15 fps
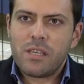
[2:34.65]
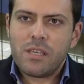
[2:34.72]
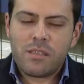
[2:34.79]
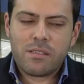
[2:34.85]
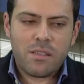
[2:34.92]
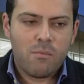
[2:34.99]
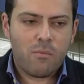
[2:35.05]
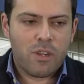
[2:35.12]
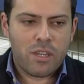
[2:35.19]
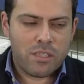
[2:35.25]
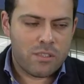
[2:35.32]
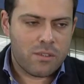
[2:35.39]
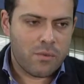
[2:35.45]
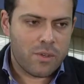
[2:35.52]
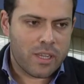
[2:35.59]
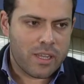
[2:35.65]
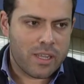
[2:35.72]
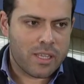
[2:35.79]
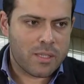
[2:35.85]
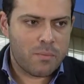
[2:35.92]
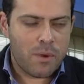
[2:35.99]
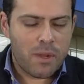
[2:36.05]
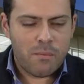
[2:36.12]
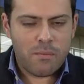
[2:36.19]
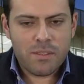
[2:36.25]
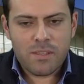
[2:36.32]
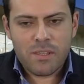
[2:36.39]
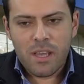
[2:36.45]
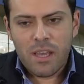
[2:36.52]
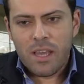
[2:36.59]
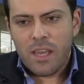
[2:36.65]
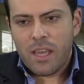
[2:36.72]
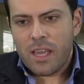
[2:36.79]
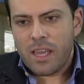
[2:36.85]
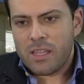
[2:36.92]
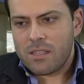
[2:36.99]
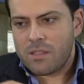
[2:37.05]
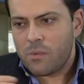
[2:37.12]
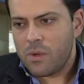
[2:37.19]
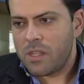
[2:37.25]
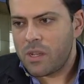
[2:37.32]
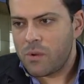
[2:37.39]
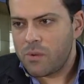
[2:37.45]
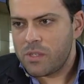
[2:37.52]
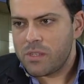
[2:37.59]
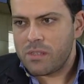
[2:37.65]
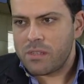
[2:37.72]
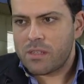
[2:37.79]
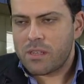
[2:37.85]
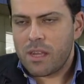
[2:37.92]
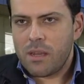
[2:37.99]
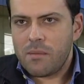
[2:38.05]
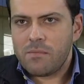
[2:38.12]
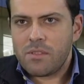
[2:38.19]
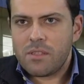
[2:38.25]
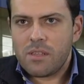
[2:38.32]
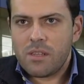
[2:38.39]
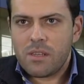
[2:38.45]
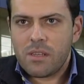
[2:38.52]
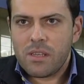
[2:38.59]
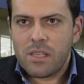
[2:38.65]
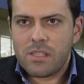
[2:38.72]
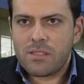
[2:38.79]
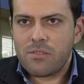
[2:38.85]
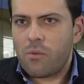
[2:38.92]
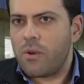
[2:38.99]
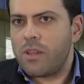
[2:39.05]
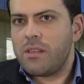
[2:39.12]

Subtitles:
someone is doing an experiment, and when the result comes, it's